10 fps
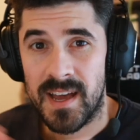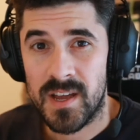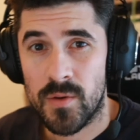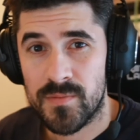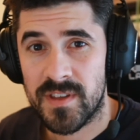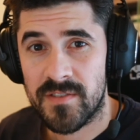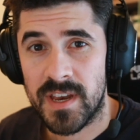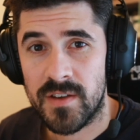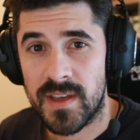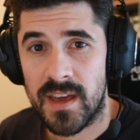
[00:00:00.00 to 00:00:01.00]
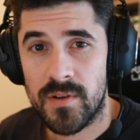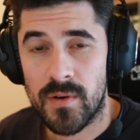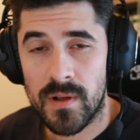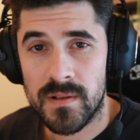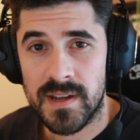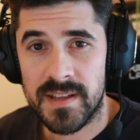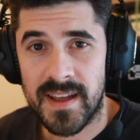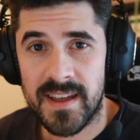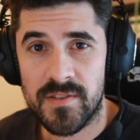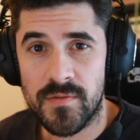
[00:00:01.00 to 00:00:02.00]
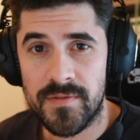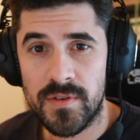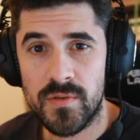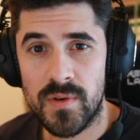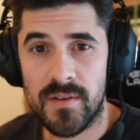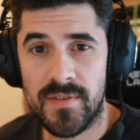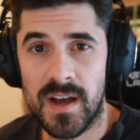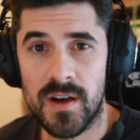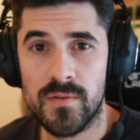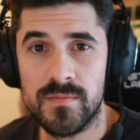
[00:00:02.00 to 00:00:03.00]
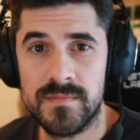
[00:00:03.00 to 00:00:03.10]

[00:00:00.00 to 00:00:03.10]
hope this video gave you all a nice overview of how